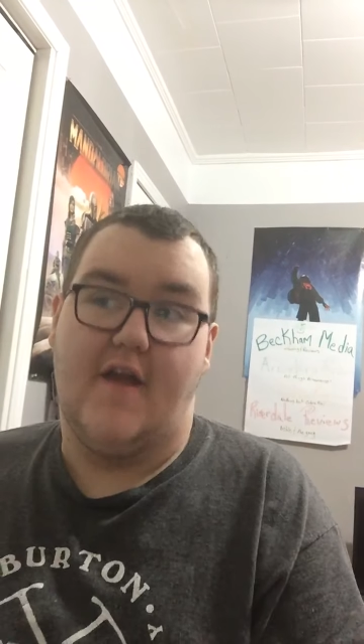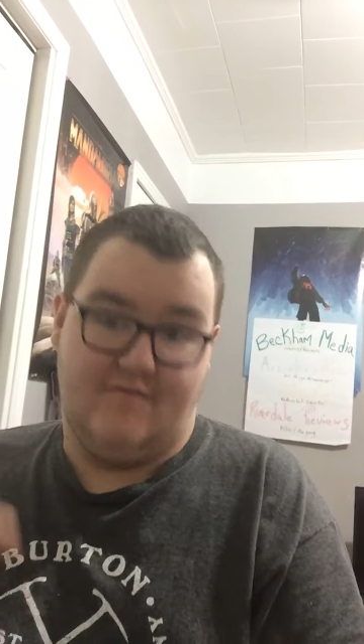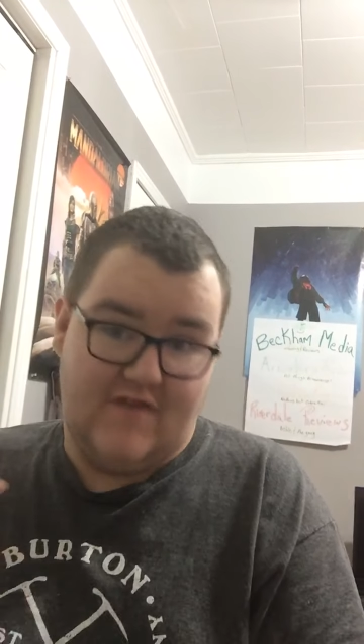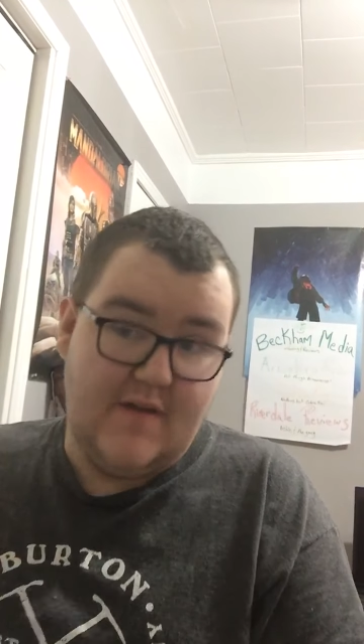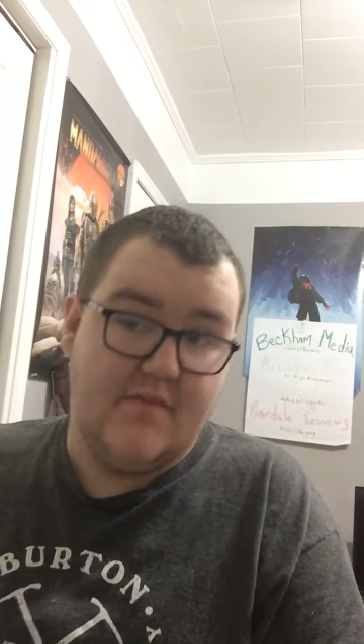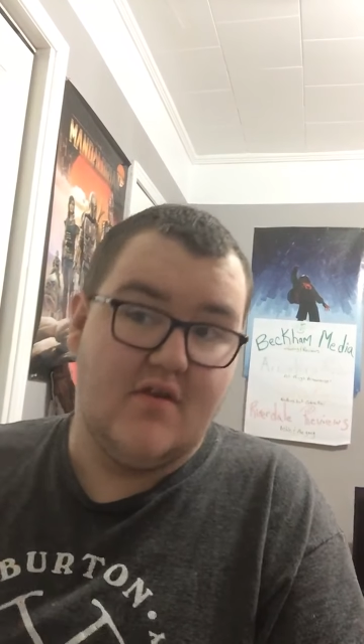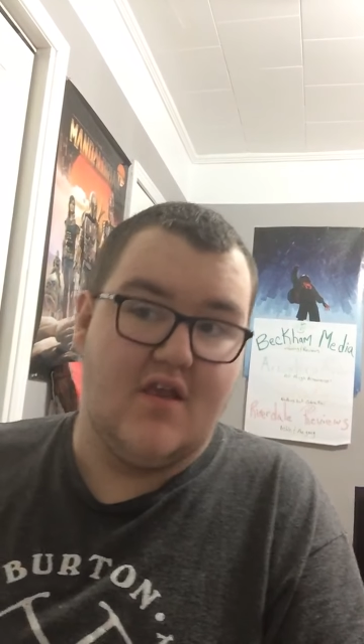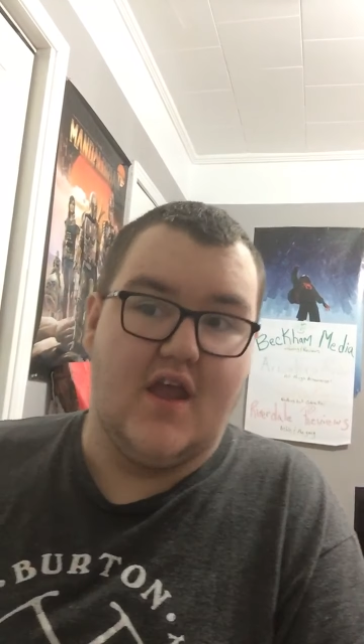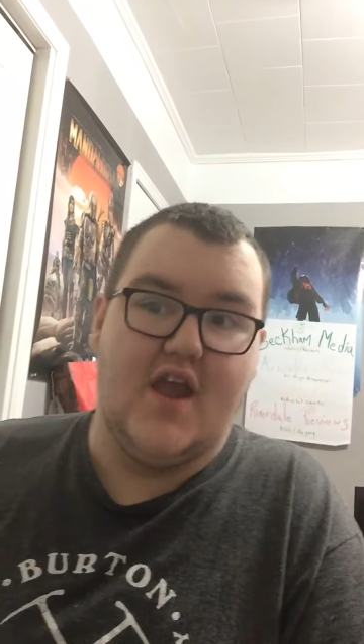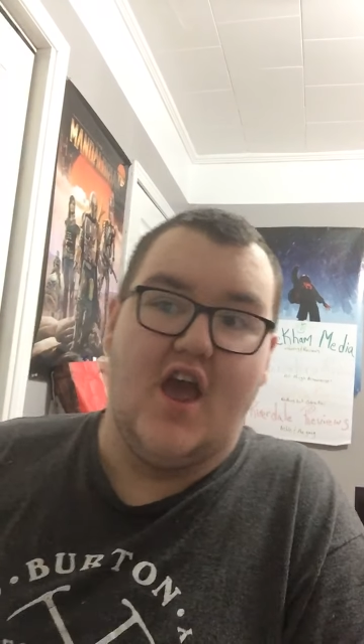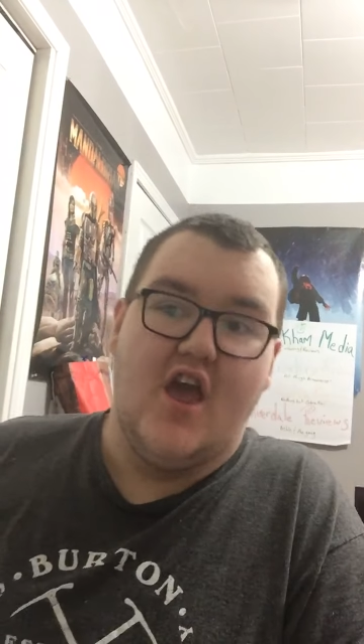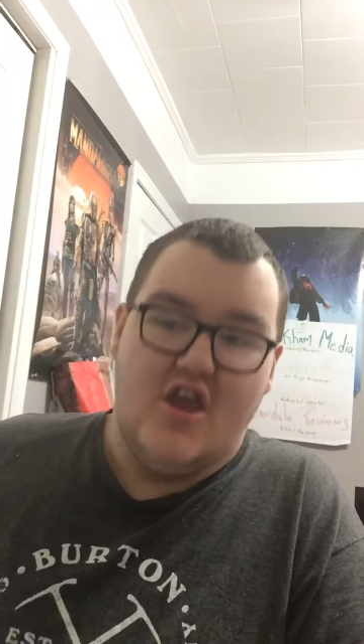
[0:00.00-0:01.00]
And Van's
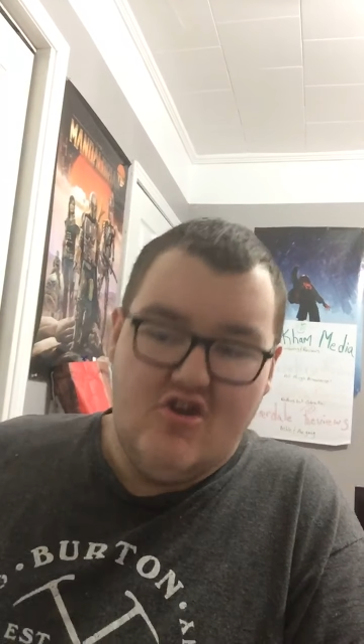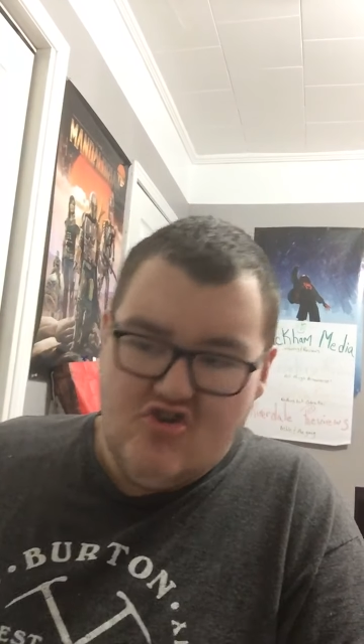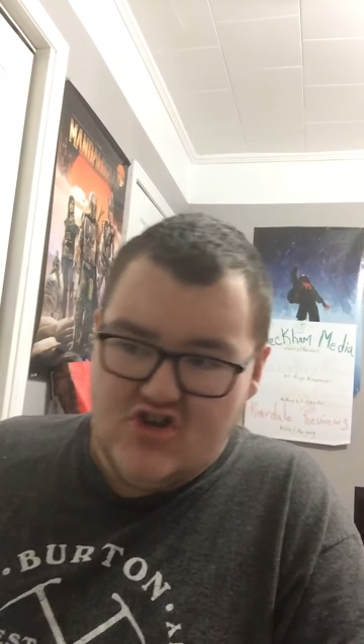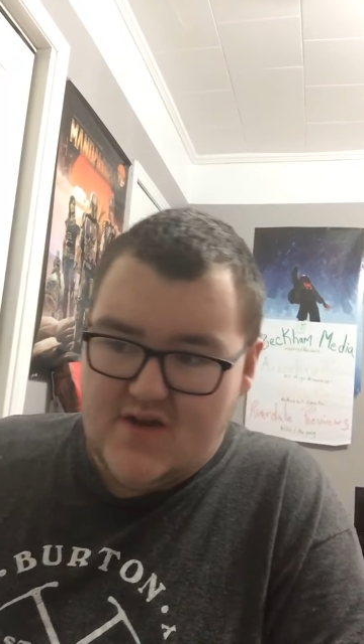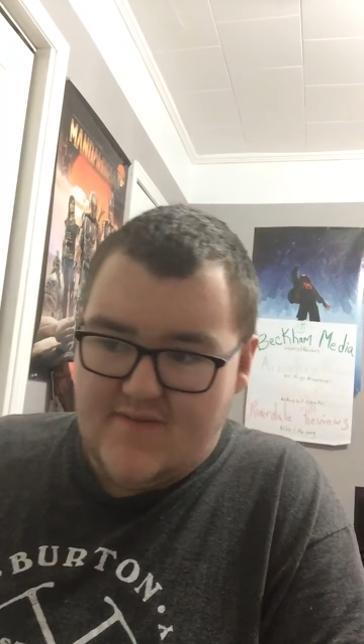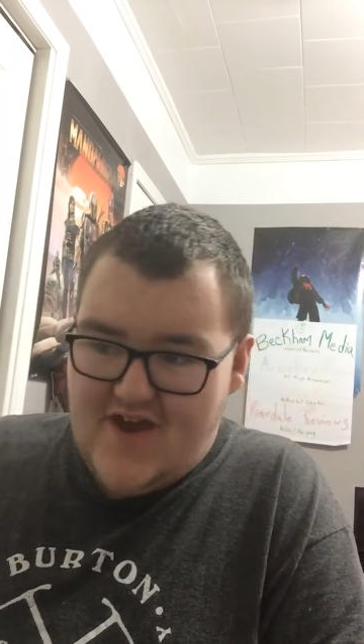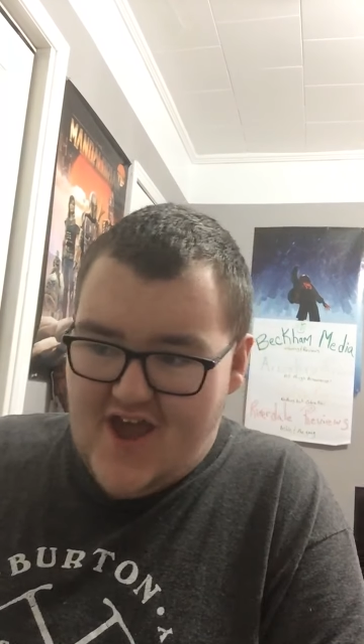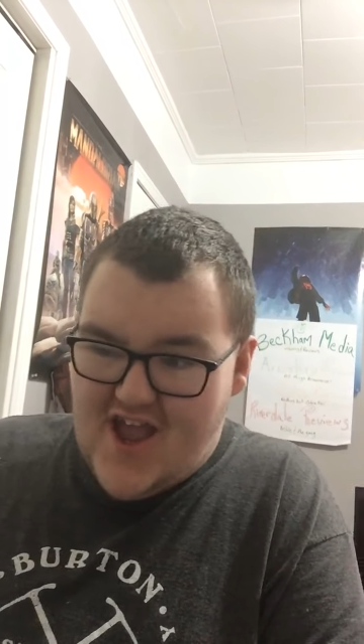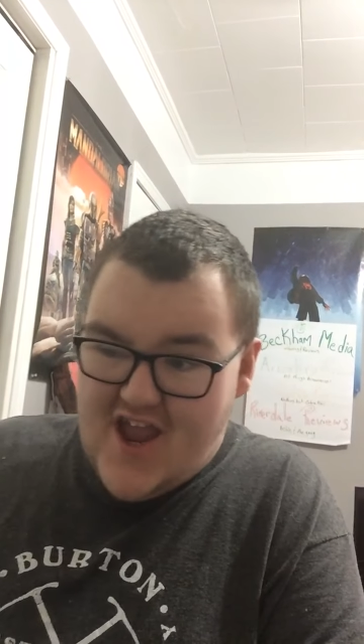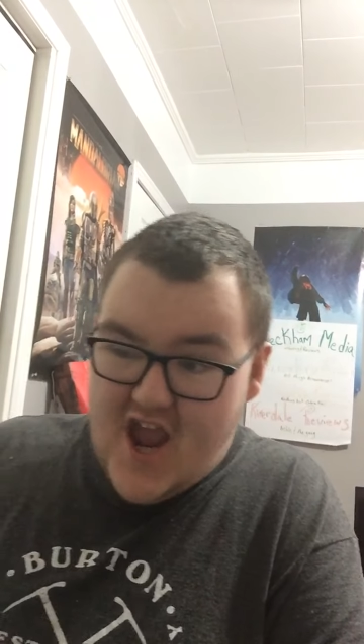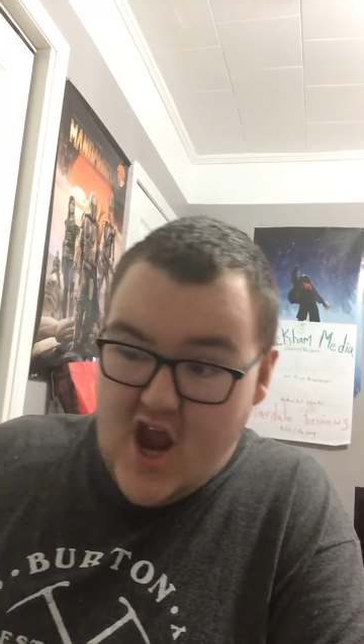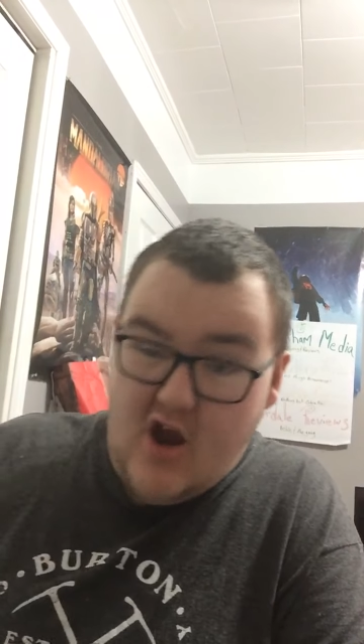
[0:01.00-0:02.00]
like, you should be
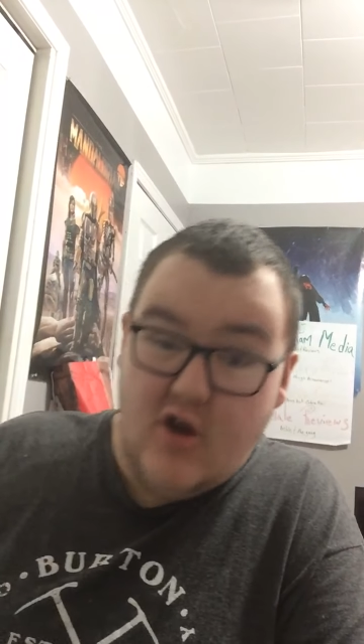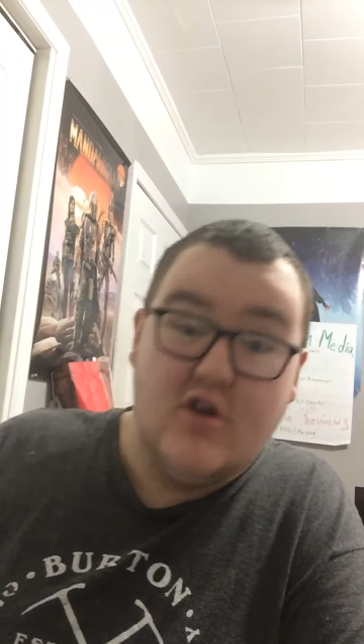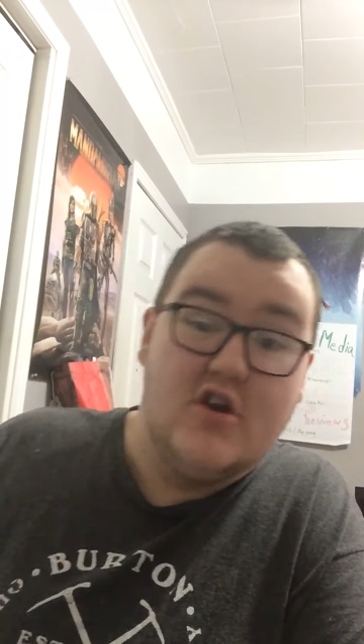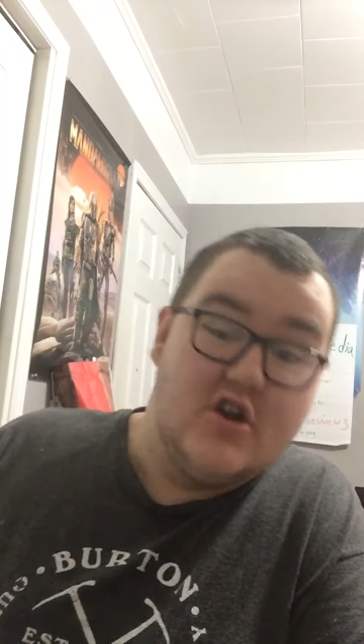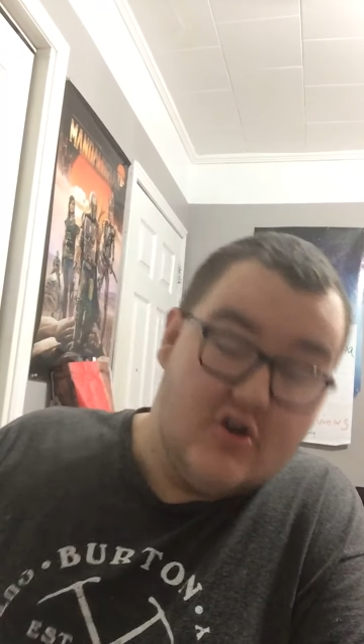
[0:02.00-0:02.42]
in here.